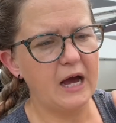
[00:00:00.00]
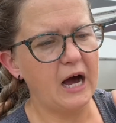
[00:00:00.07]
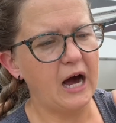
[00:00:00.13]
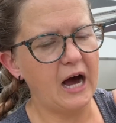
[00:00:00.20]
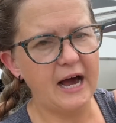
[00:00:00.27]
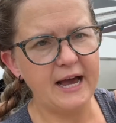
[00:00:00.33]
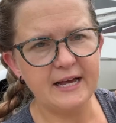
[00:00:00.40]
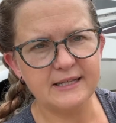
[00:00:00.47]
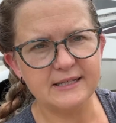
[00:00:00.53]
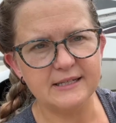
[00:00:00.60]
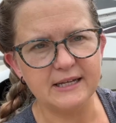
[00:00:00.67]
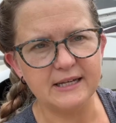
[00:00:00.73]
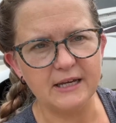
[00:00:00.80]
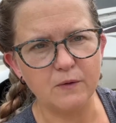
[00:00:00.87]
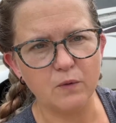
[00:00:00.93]
I had
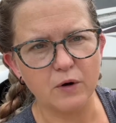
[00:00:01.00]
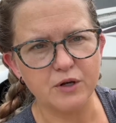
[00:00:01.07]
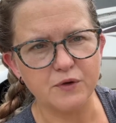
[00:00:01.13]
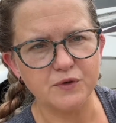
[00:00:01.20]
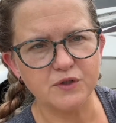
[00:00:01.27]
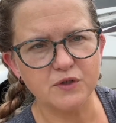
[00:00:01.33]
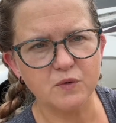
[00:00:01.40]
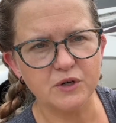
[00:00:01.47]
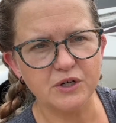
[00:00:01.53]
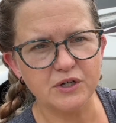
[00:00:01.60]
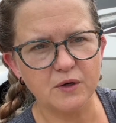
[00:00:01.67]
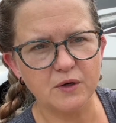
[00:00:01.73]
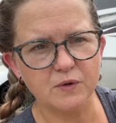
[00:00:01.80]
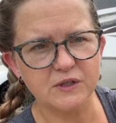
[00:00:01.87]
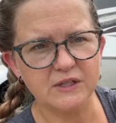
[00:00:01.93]
seen where you squish
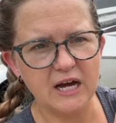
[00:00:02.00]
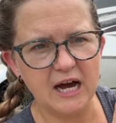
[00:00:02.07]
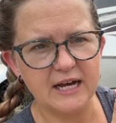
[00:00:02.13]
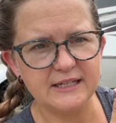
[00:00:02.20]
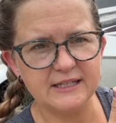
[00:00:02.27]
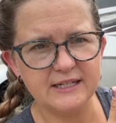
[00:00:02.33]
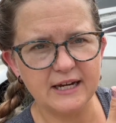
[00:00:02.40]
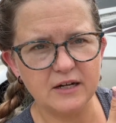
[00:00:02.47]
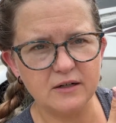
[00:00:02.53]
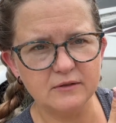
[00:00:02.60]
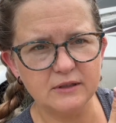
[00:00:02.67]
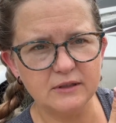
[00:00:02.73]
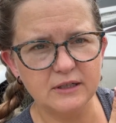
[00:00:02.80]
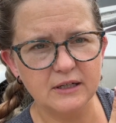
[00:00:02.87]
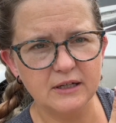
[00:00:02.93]
those sides down
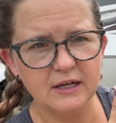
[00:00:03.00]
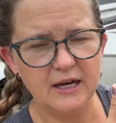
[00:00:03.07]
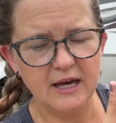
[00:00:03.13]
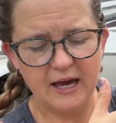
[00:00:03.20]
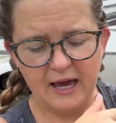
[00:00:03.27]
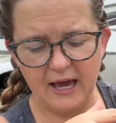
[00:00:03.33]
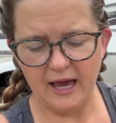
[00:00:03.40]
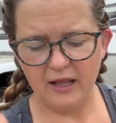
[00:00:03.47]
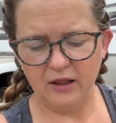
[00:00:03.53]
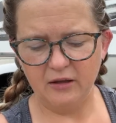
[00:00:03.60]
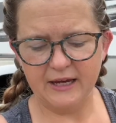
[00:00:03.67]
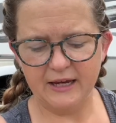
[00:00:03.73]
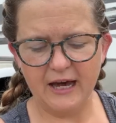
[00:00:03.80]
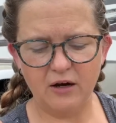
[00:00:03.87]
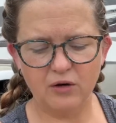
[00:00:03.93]
and
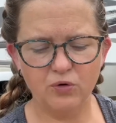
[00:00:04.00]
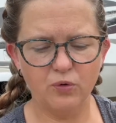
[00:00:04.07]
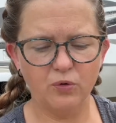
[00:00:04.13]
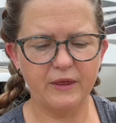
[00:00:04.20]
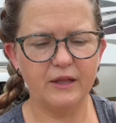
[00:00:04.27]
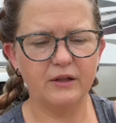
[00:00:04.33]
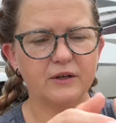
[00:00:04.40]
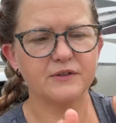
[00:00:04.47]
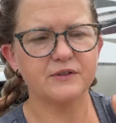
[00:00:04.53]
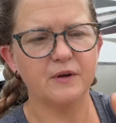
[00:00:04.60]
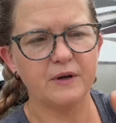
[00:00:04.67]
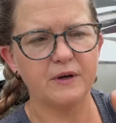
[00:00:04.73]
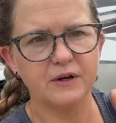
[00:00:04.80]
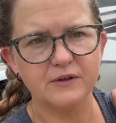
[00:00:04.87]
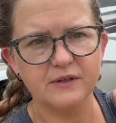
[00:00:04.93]
look how cool they look. So
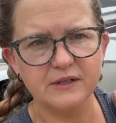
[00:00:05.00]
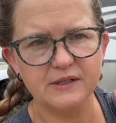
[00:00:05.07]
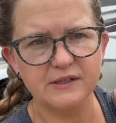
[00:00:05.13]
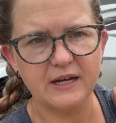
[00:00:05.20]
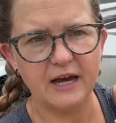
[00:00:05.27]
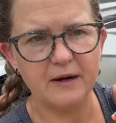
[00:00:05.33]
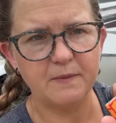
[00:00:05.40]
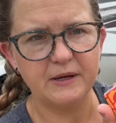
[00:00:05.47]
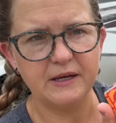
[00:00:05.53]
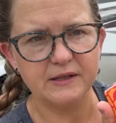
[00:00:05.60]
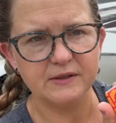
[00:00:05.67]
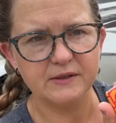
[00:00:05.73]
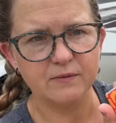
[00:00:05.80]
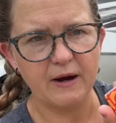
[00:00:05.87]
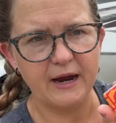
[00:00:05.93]
here's the side
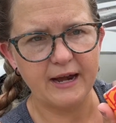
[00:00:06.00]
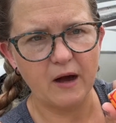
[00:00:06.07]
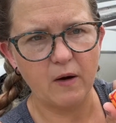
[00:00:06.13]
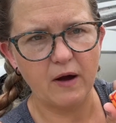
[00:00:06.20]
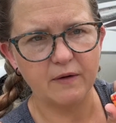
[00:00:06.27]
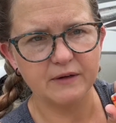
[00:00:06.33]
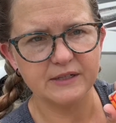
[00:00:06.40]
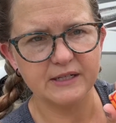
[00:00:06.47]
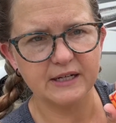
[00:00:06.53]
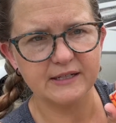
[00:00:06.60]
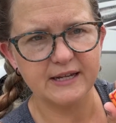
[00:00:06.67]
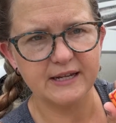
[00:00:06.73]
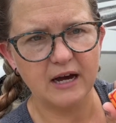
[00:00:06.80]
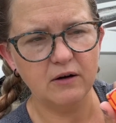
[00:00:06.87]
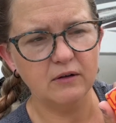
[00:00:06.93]
piece right now, how it sticks
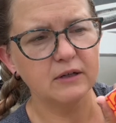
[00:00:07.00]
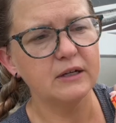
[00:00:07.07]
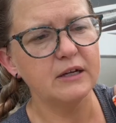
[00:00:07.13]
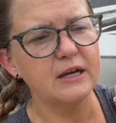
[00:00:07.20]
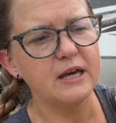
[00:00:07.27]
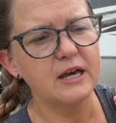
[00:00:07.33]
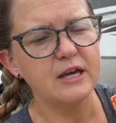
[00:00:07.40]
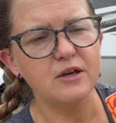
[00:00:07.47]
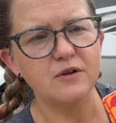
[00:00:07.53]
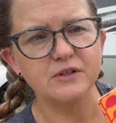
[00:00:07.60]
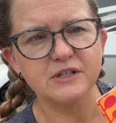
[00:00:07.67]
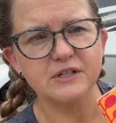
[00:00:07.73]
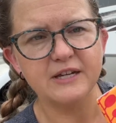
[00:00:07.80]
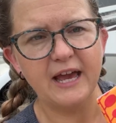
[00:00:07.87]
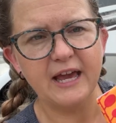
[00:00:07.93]
out. You
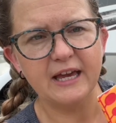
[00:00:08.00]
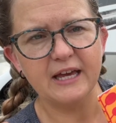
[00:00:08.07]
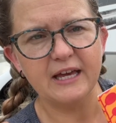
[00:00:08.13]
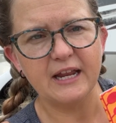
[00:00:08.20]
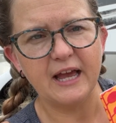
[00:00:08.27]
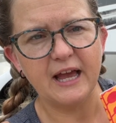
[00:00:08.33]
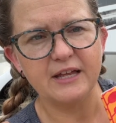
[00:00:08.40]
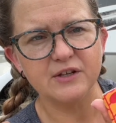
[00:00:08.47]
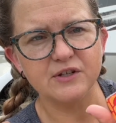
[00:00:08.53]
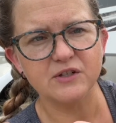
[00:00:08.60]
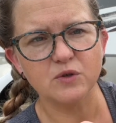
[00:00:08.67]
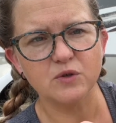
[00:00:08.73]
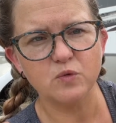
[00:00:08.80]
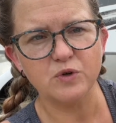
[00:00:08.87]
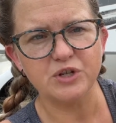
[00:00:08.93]
just take it and you
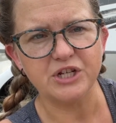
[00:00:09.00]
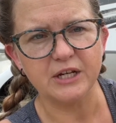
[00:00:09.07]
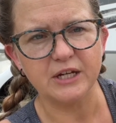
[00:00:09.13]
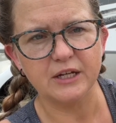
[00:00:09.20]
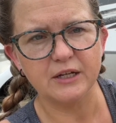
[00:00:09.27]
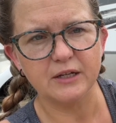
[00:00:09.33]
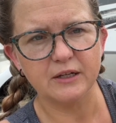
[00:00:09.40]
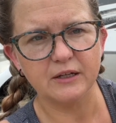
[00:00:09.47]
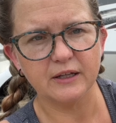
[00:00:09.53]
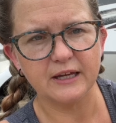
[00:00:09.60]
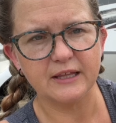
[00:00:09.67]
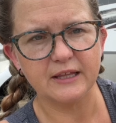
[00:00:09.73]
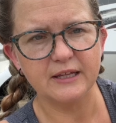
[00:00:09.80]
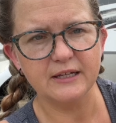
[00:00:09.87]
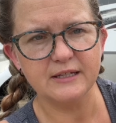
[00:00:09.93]
squish it
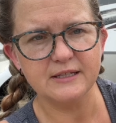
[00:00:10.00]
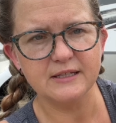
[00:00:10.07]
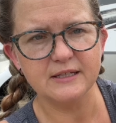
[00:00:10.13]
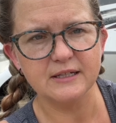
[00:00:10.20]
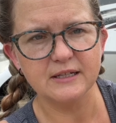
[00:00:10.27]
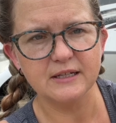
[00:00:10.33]
like this.